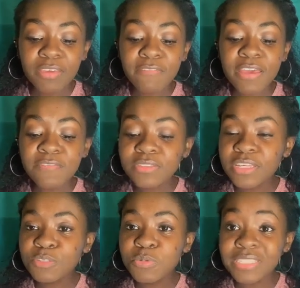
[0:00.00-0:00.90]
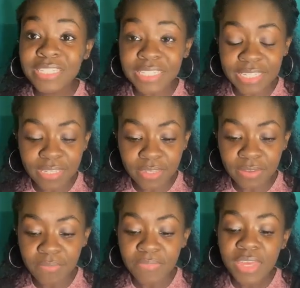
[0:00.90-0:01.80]
Faithfulness was the key.
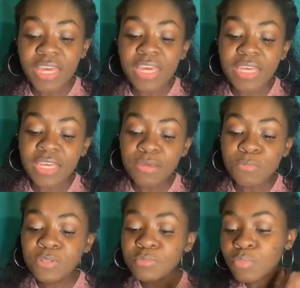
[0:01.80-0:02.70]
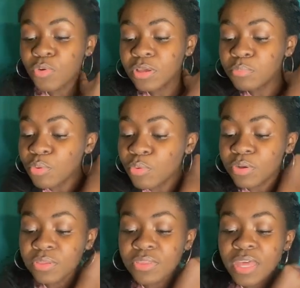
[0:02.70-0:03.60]
It was more
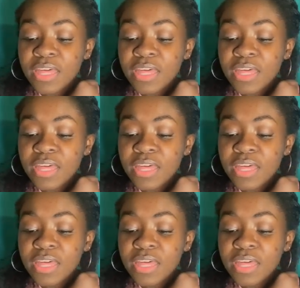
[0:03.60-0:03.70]
important